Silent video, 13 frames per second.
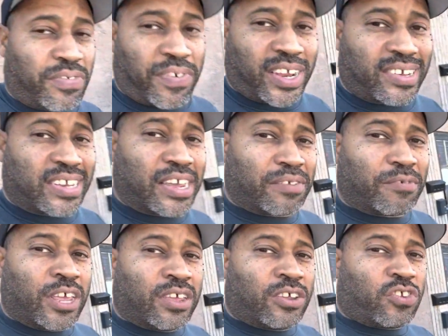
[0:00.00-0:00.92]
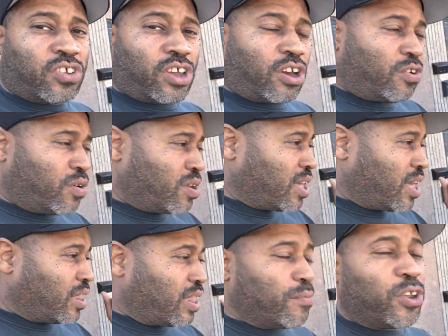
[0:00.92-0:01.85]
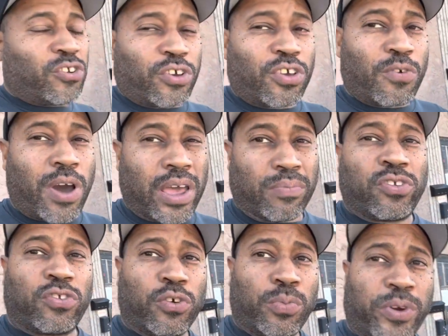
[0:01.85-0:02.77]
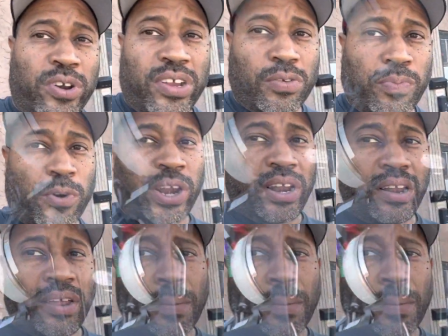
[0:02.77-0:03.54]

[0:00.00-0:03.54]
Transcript: fix it. So let me show you why I'm super disappointed.